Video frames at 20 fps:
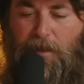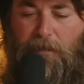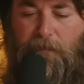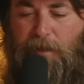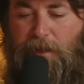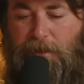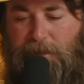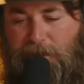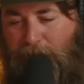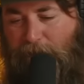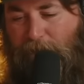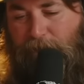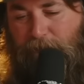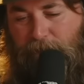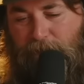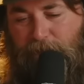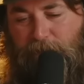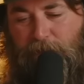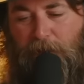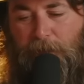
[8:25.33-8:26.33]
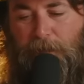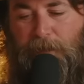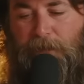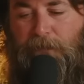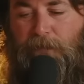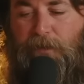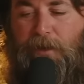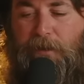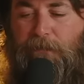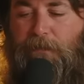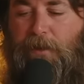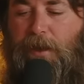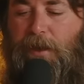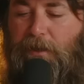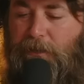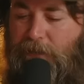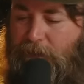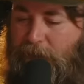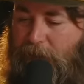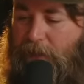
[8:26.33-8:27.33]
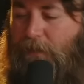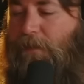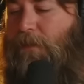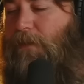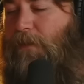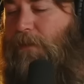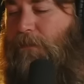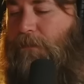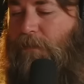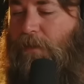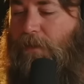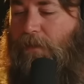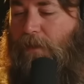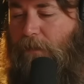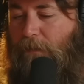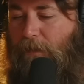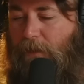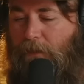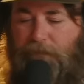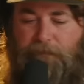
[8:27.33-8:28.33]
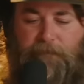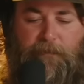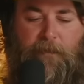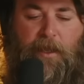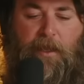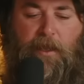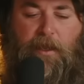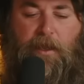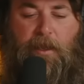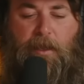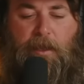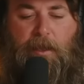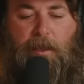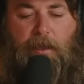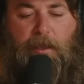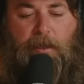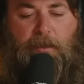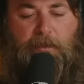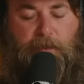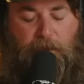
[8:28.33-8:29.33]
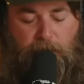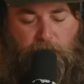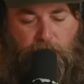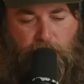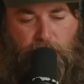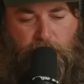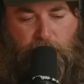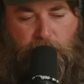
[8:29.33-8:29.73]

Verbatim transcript: But that's a different topic for a different day. Let's stick to the program here. So